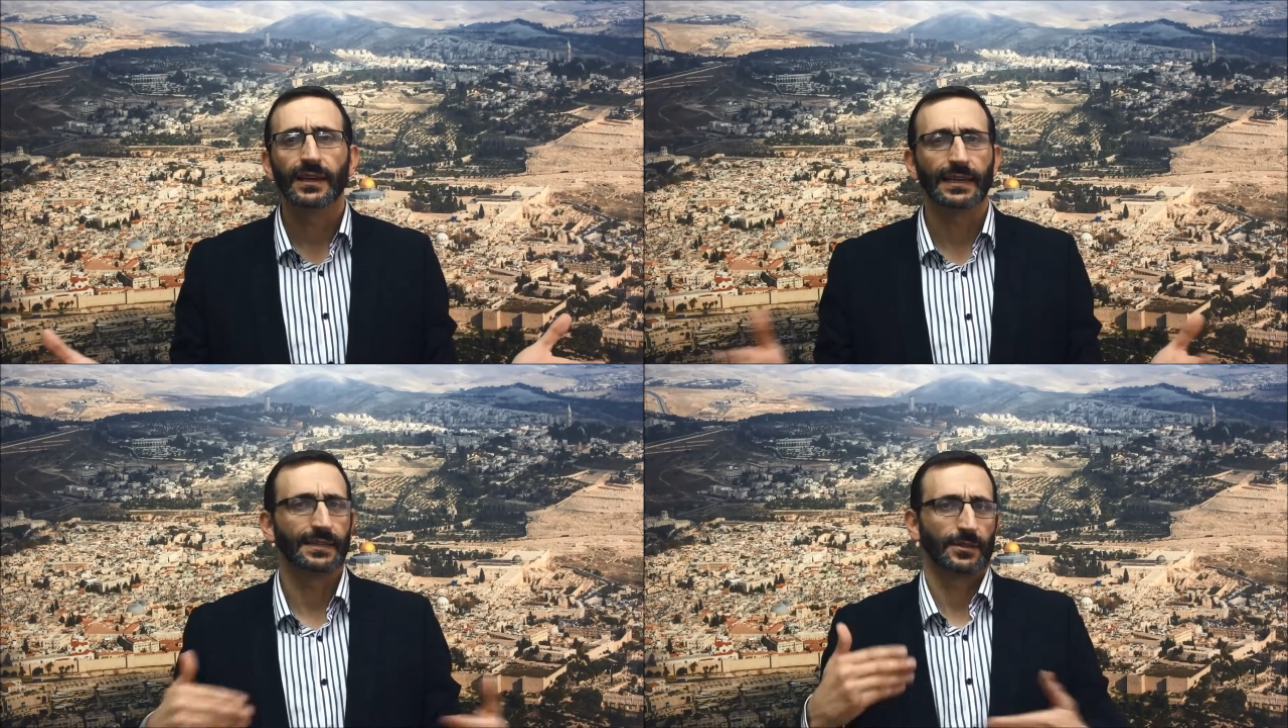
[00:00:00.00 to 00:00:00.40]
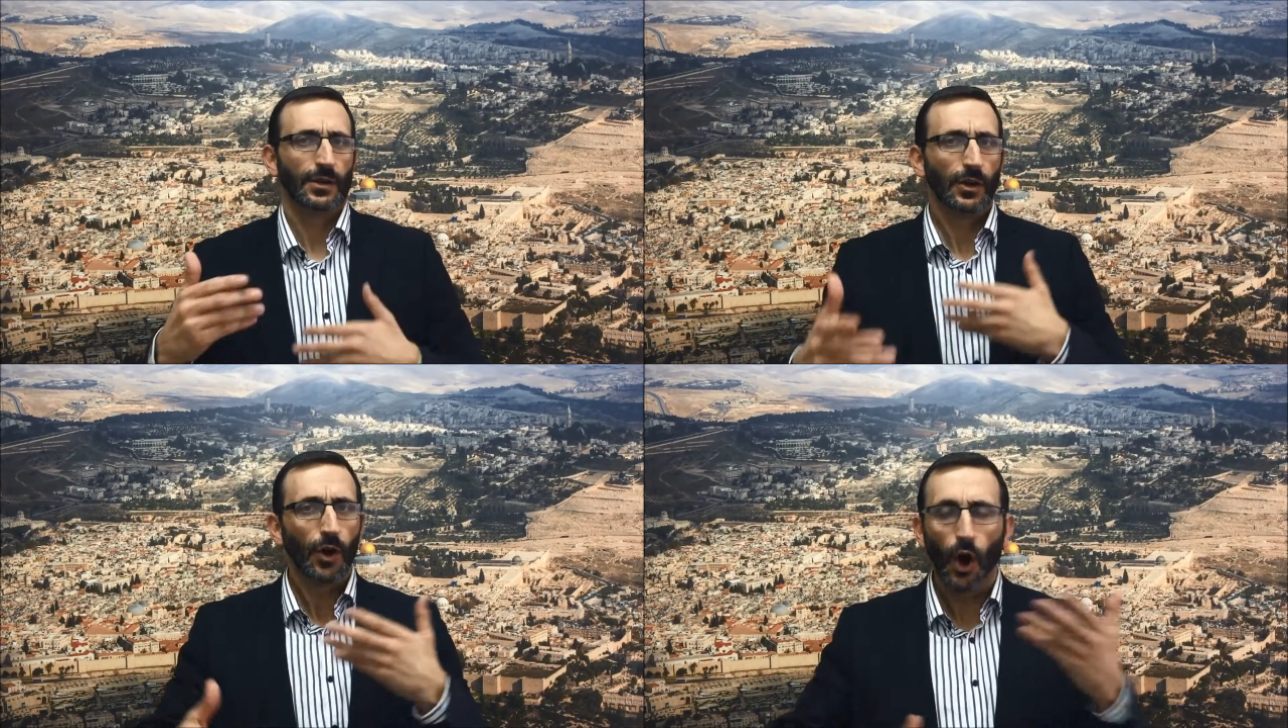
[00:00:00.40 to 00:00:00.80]

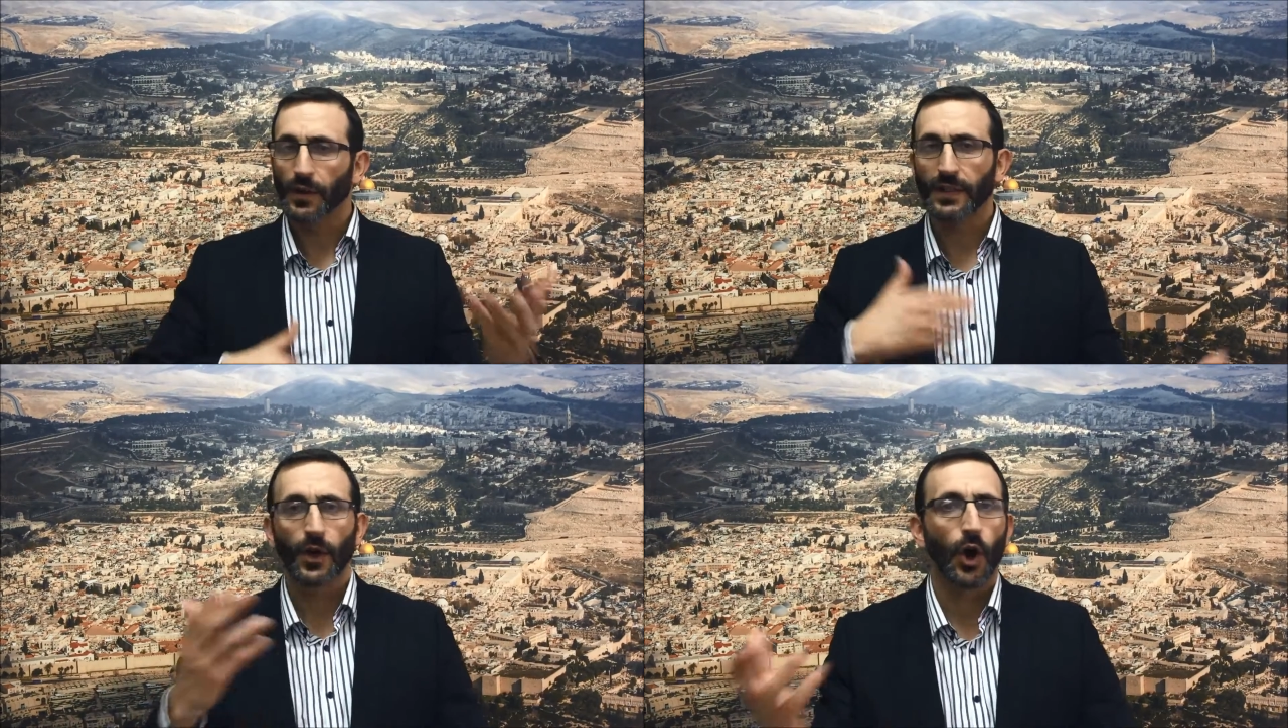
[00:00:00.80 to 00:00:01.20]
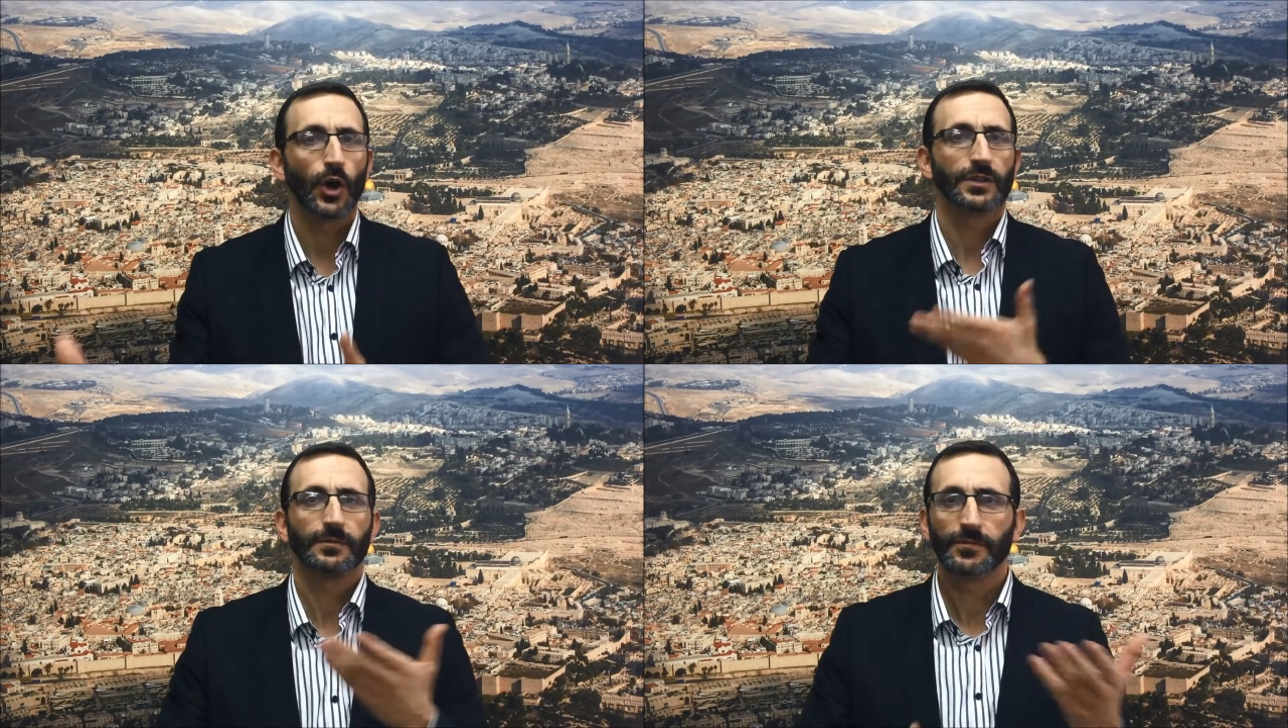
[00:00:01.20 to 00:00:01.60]
He's hardening the
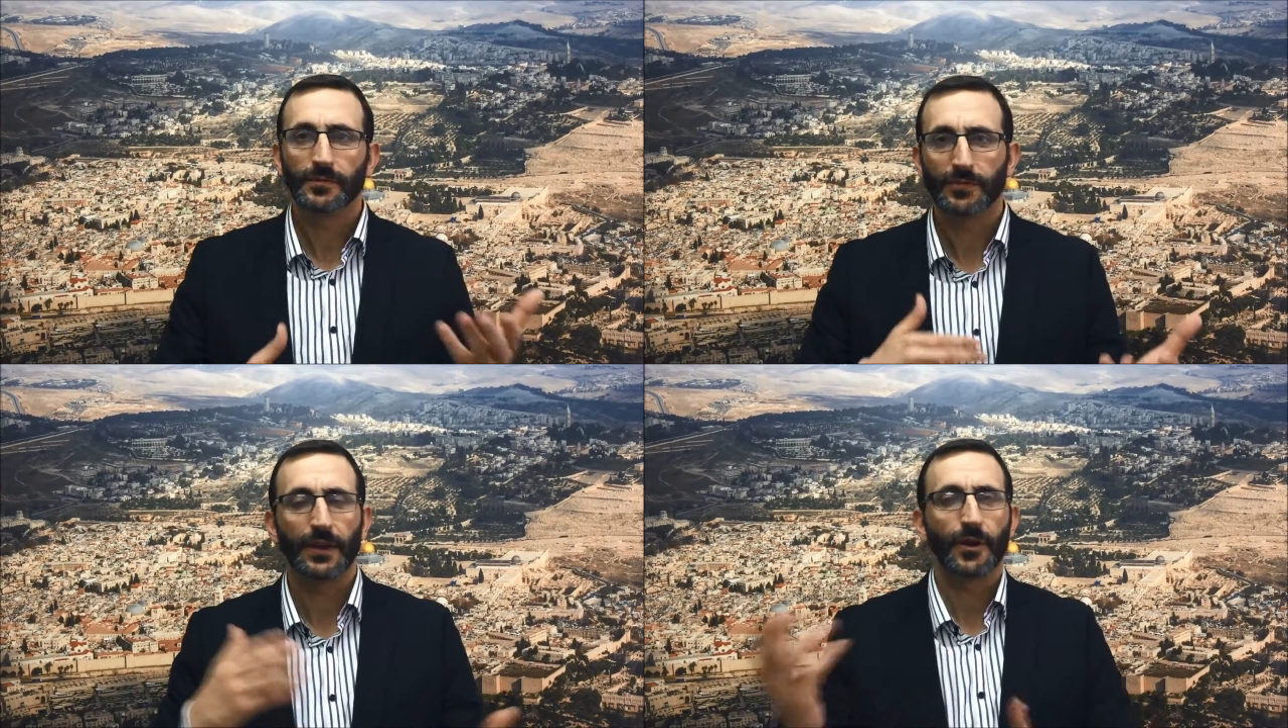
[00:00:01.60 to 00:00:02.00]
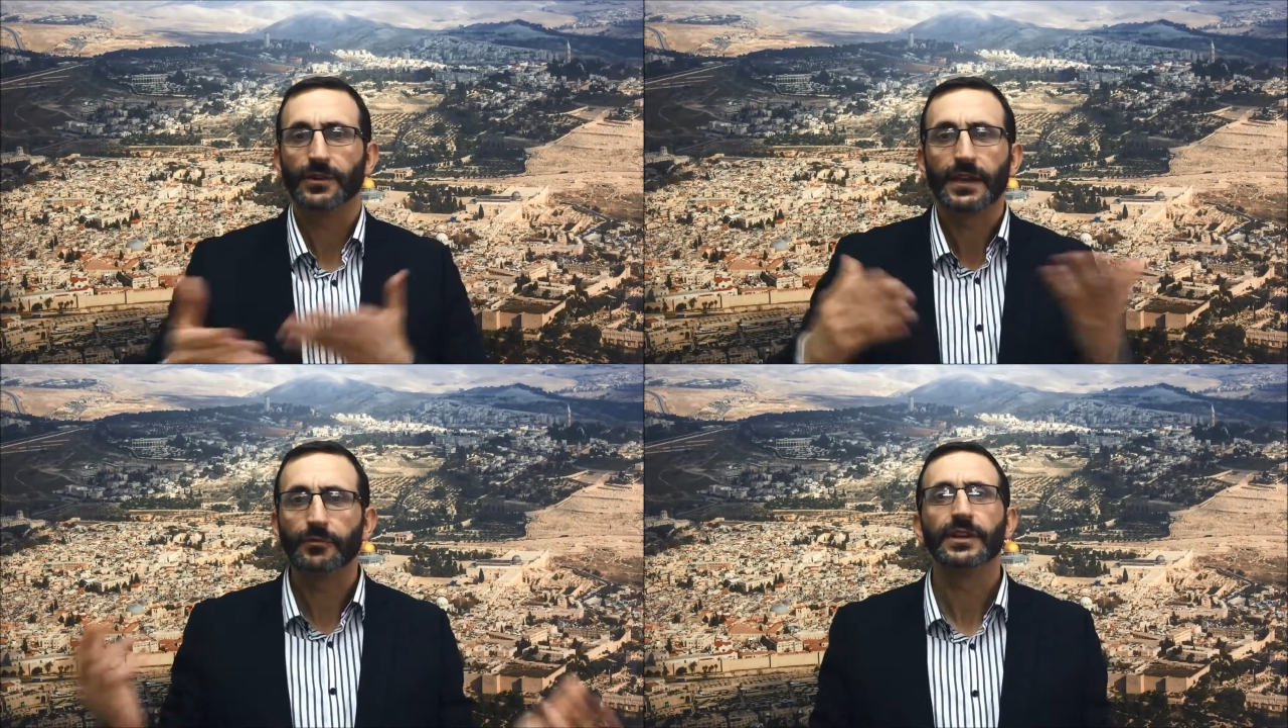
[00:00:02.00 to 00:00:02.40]
heart of Pharaoh
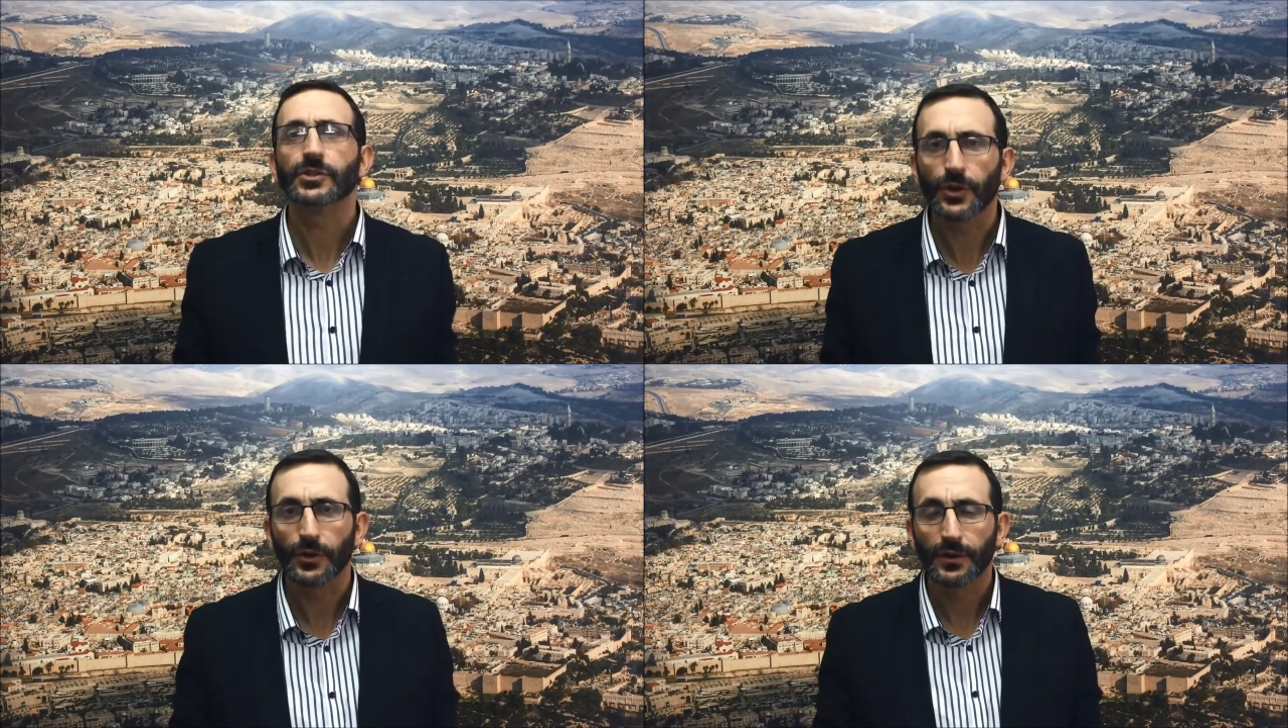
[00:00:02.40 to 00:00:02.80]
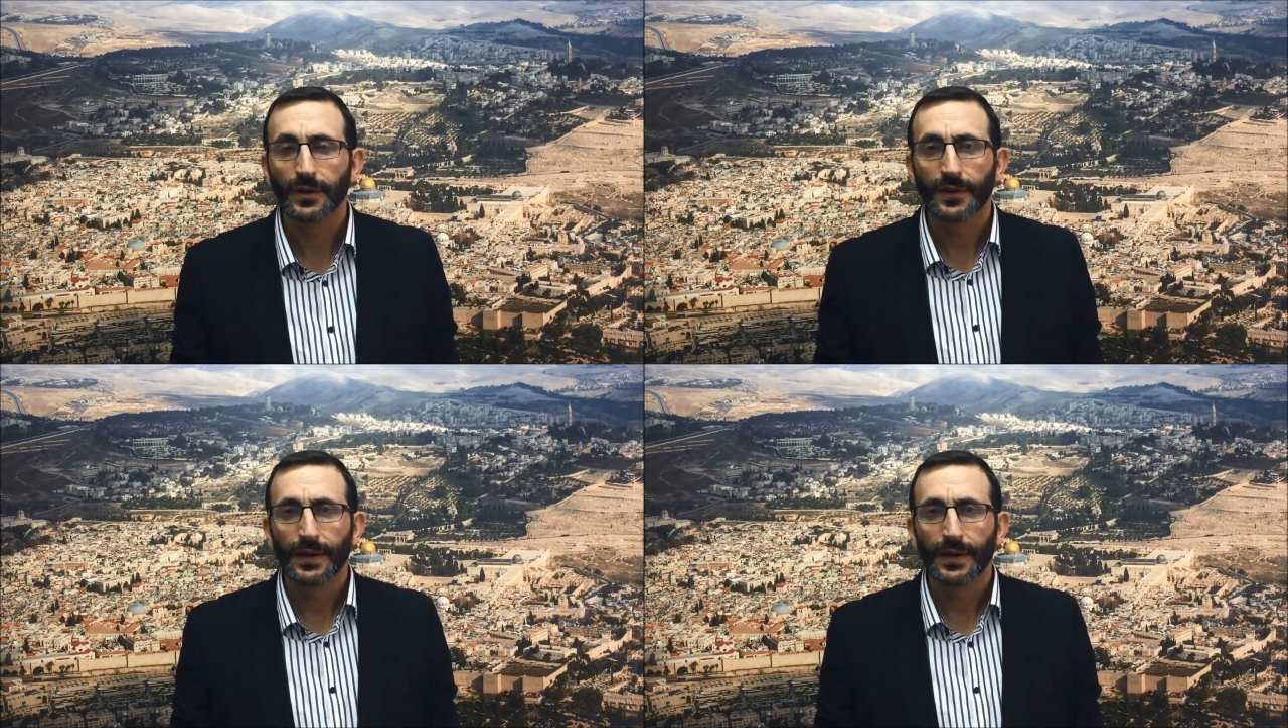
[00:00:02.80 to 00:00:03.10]
at every turn.